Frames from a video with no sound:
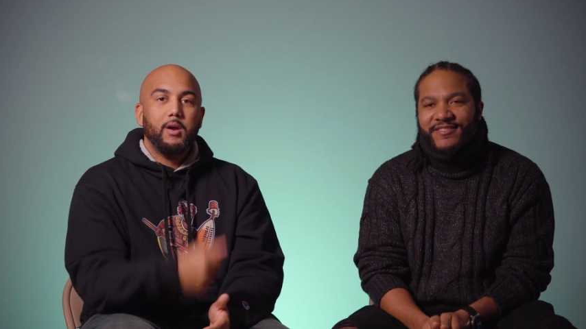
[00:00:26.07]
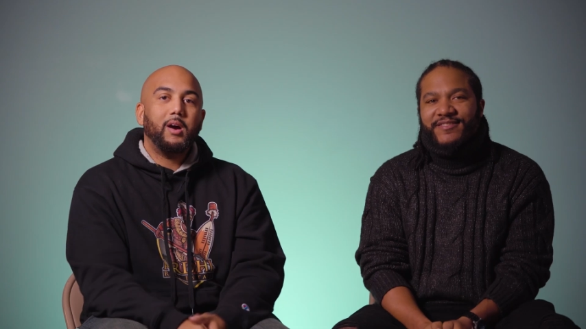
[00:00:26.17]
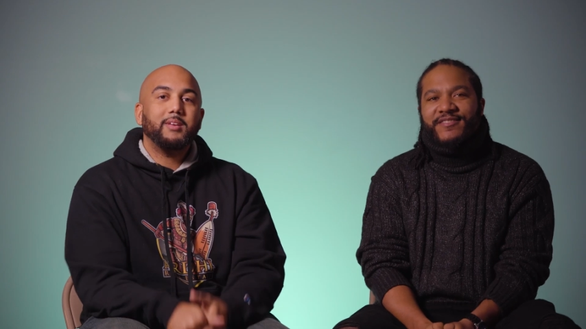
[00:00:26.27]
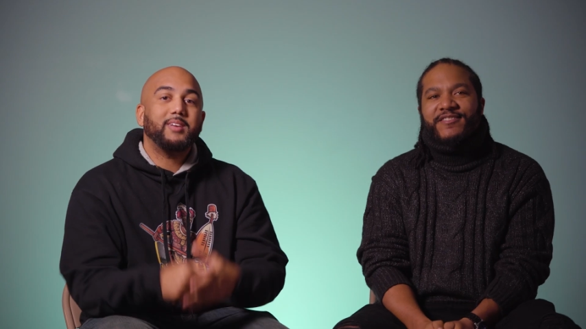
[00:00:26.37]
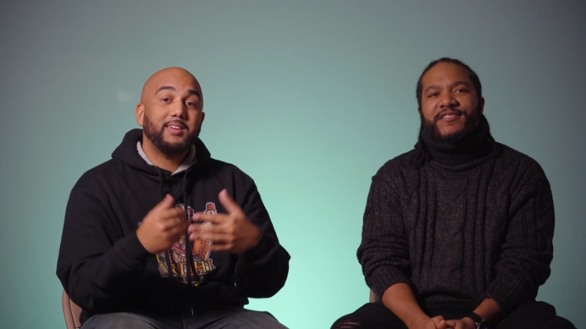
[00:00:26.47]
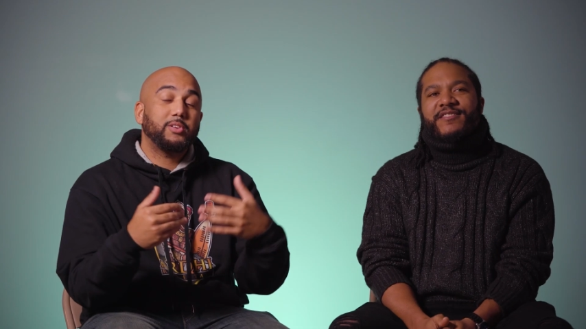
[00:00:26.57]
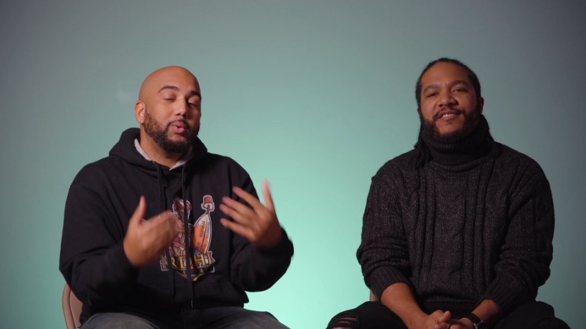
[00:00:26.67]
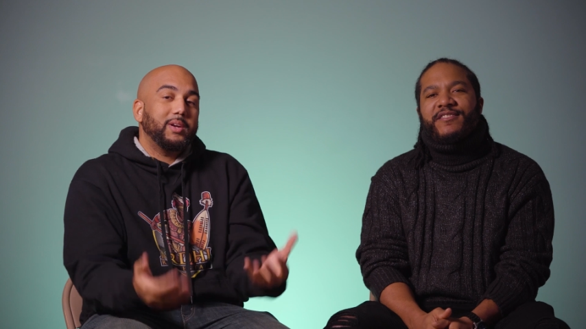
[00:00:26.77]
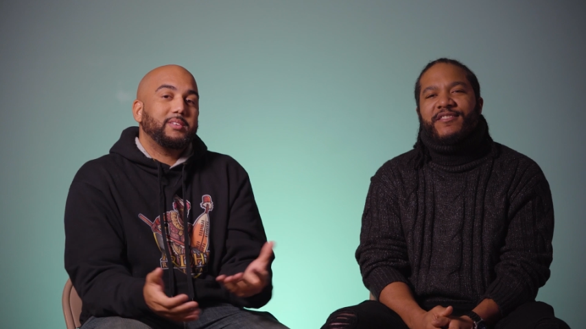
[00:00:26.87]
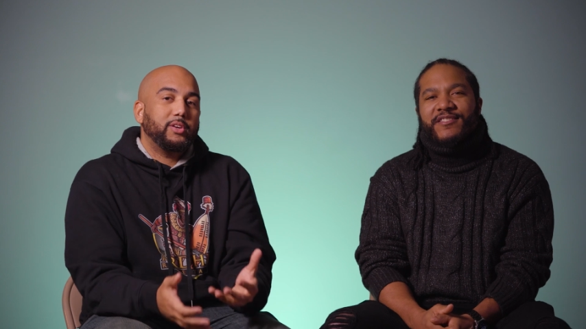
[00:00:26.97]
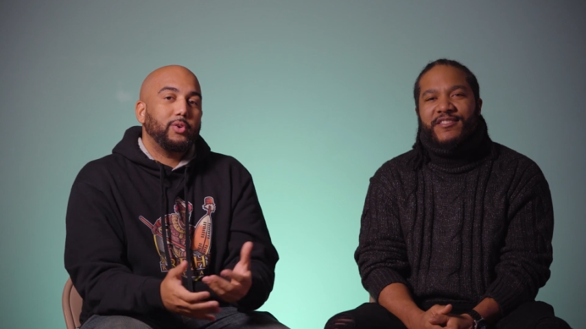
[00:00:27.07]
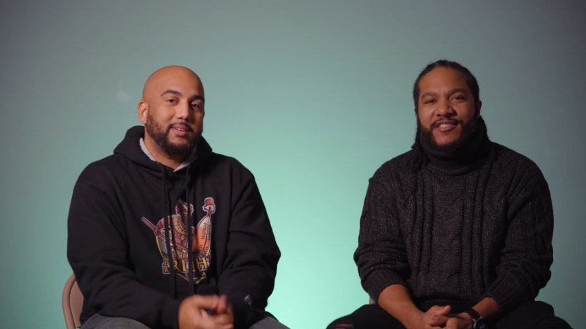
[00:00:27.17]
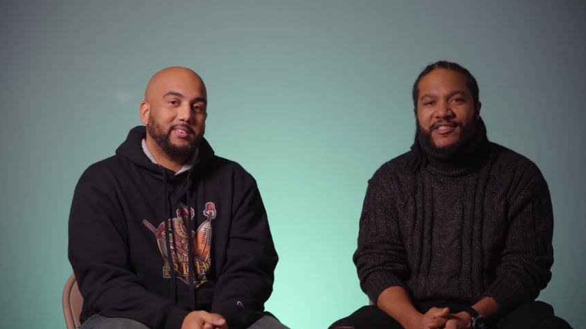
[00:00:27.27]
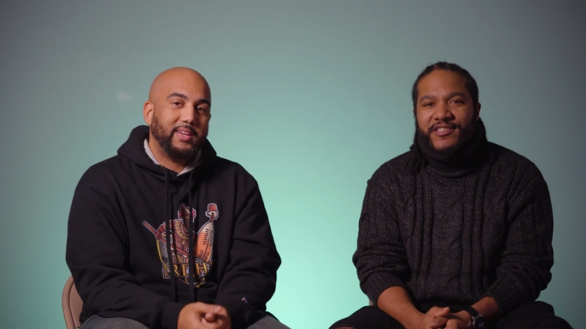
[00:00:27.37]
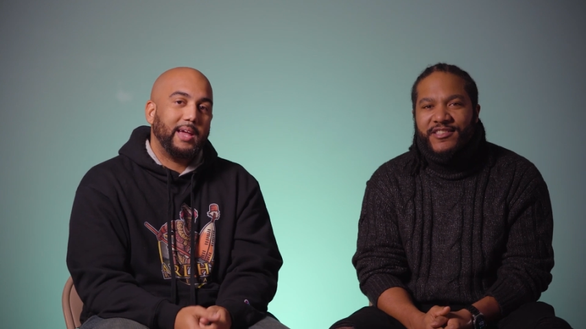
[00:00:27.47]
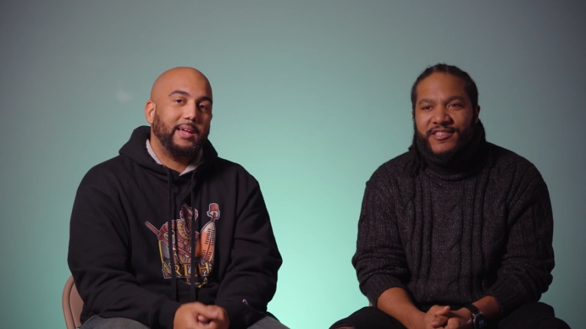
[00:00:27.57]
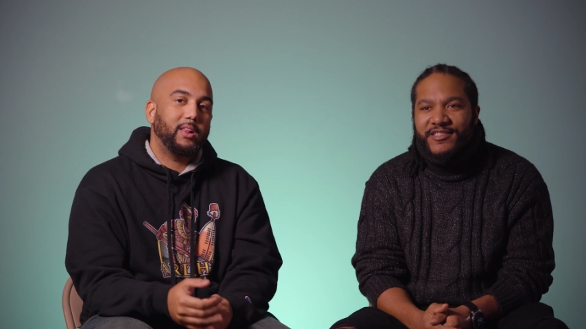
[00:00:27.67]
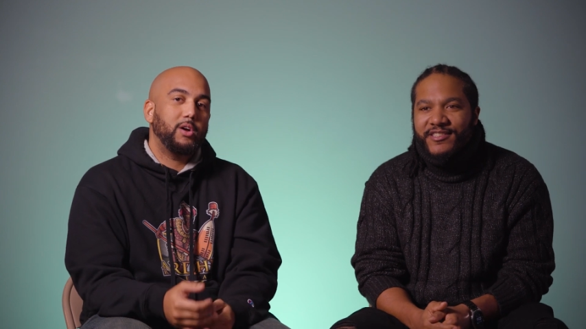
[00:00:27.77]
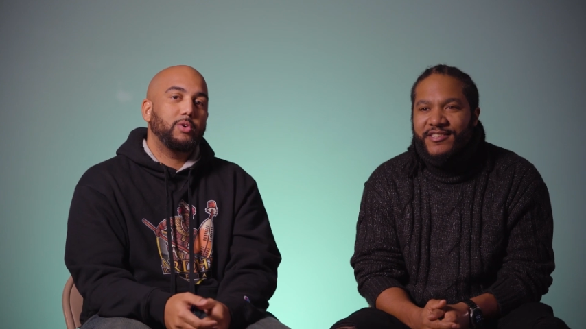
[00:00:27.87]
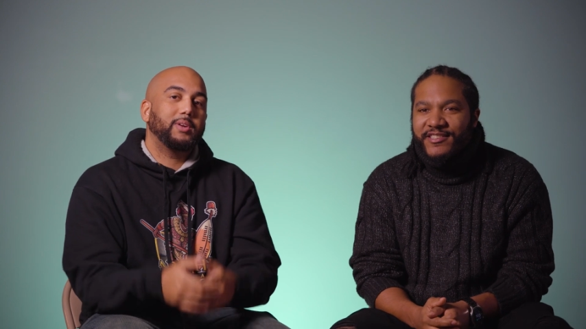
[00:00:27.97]
Speaker 1: All right, Ty, so what is the
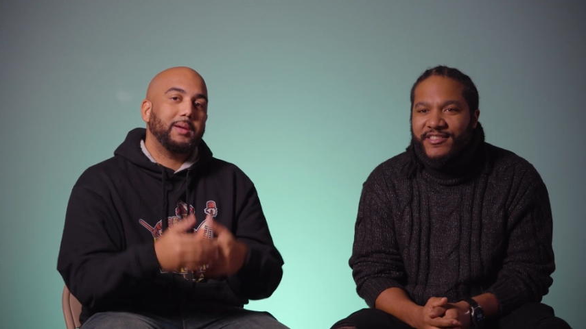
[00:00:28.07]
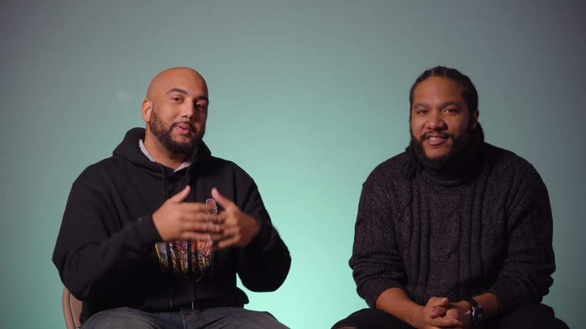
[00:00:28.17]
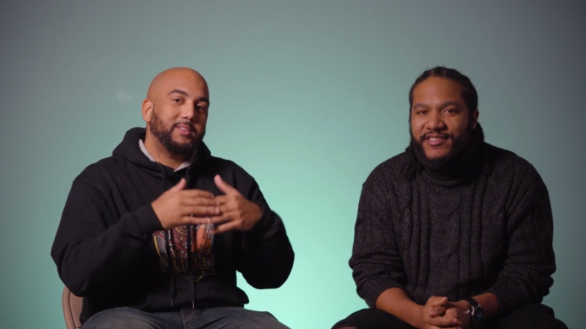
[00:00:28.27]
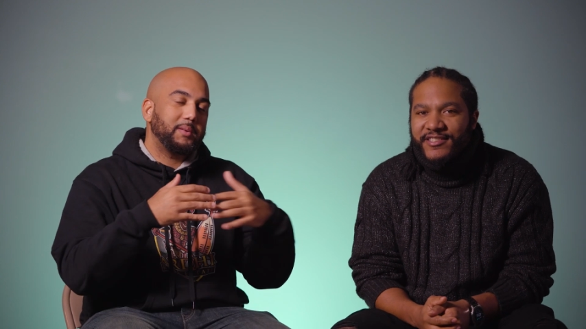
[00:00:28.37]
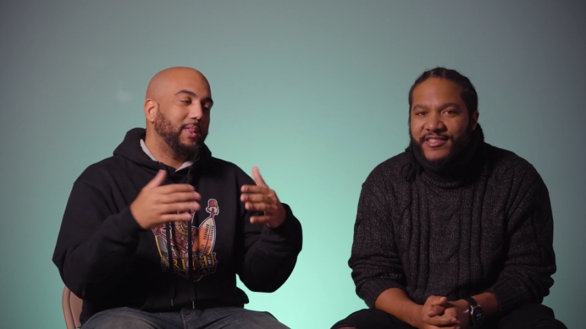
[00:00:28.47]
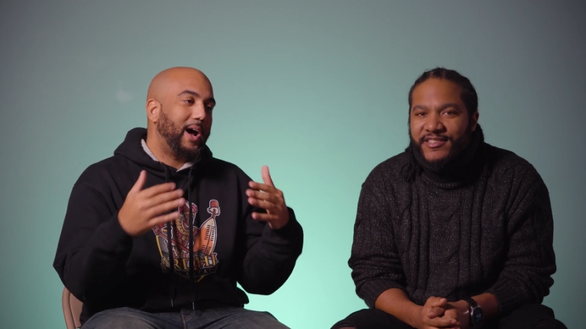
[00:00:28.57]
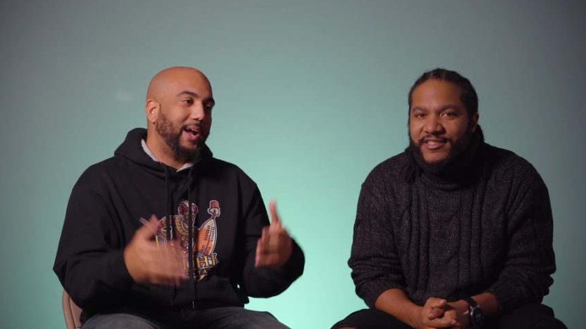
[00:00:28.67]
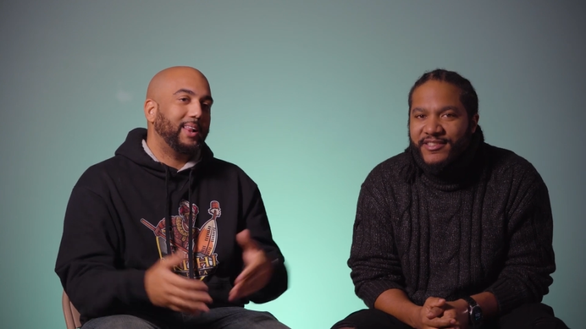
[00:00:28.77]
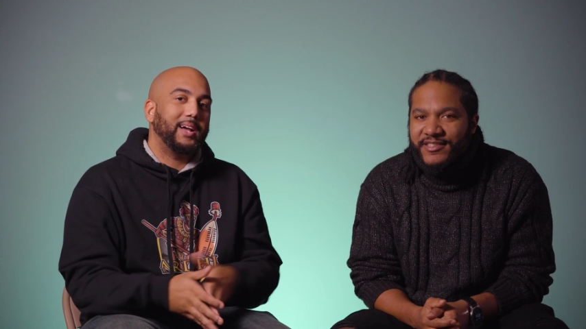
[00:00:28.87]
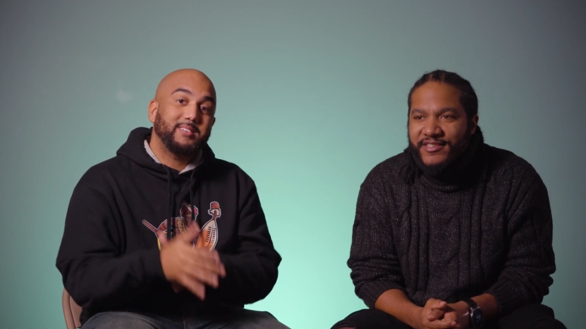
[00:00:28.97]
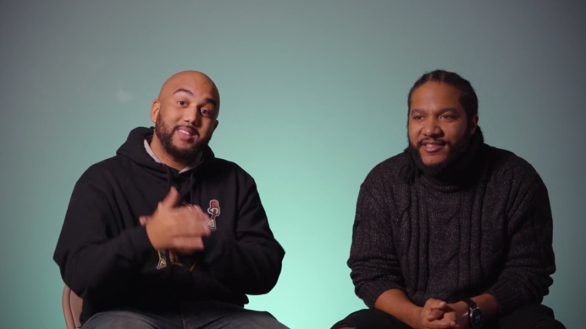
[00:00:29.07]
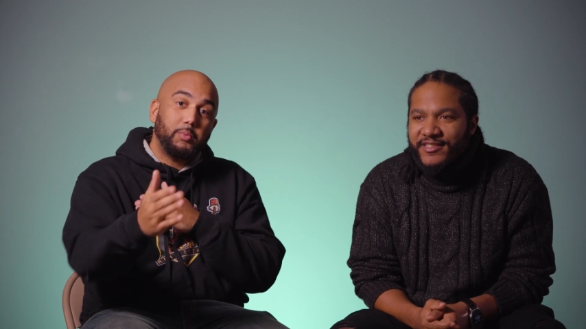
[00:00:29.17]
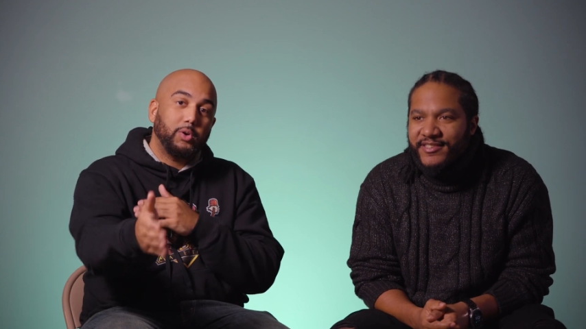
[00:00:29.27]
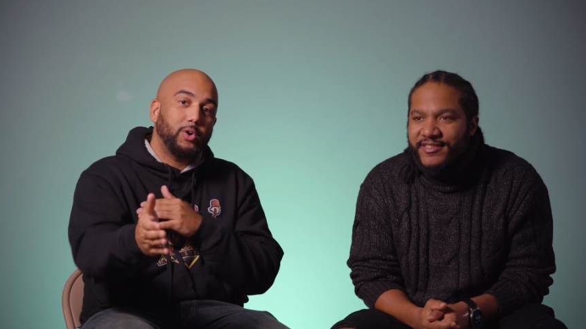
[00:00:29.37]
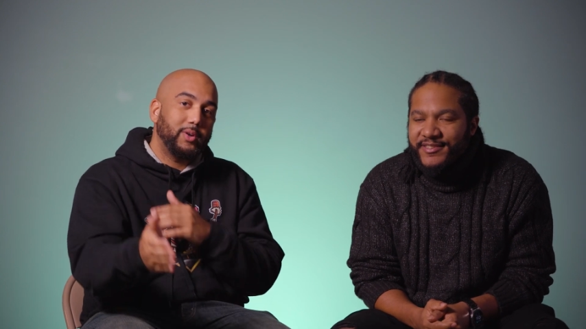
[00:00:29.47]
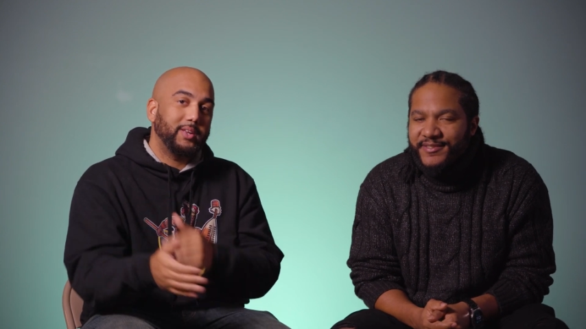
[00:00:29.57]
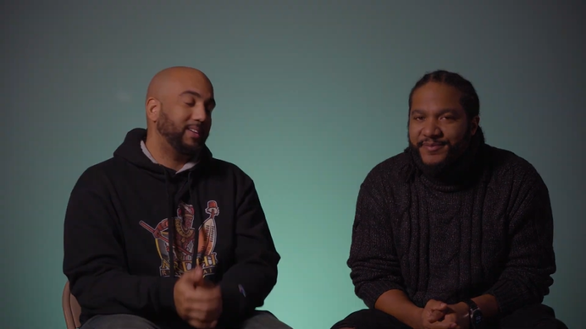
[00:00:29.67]
USDA loan? Give me some of the highlights, then we'll go into